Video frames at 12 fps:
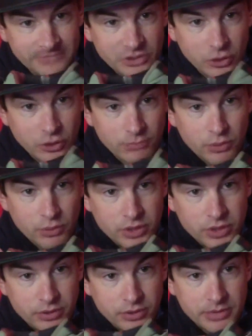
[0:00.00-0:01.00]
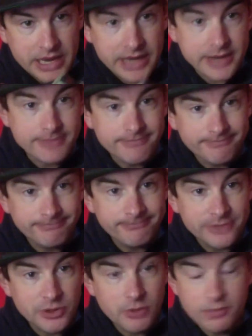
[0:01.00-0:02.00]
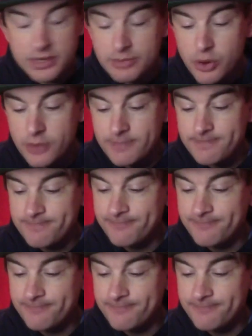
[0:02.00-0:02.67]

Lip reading: It's got a pull loop on the back, so I'll pull them on.